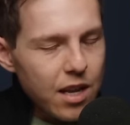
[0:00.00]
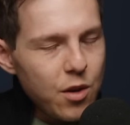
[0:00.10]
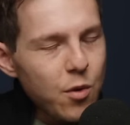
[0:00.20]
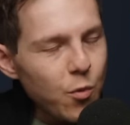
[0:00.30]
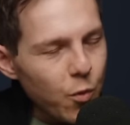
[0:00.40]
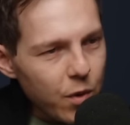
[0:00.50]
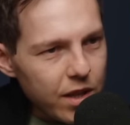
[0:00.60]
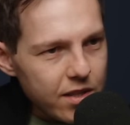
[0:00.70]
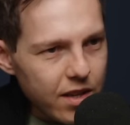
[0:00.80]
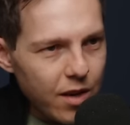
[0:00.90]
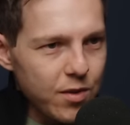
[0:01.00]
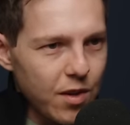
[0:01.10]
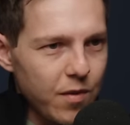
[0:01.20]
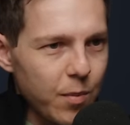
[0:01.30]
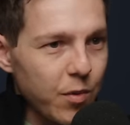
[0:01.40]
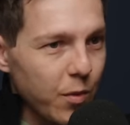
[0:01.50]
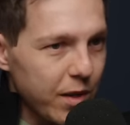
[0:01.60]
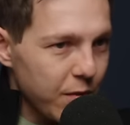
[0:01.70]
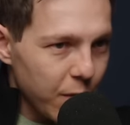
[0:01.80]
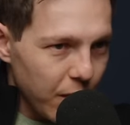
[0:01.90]
you could really set yourself up for the
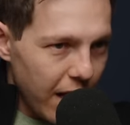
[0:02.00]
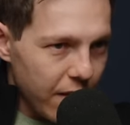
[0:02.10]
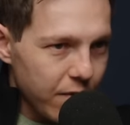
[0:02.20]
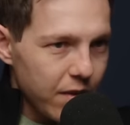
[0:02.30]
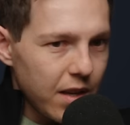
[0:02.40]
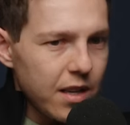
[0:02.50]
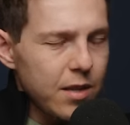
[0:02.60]
rest of your life,